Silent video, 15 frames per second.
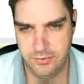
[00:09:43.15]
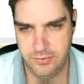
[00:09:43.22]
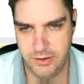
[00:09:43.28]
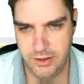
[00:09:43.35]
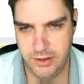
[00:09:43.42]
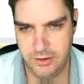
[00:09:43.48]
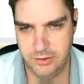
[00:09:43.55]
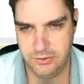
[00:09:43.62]
for
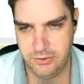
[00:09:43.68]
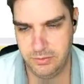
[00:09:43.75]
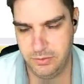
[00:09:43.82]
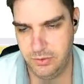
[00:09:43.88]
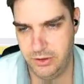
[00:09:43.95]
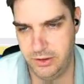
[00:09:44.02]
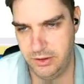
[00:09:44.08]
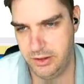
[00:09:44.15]
now, let's just
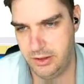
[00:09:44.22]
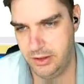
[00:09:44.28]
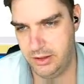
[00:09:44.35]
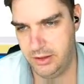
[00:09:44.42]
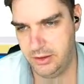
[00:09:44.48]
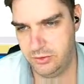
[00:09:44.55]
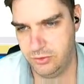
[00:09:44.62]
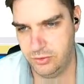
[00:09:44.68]
put in an
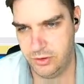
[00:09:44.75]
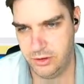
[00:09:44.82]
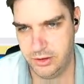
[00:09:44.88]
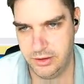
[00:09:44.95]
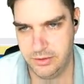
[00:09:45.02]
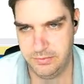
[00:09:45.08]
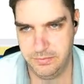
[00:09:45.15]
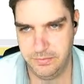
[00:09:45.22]

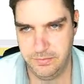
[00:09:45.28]
extra,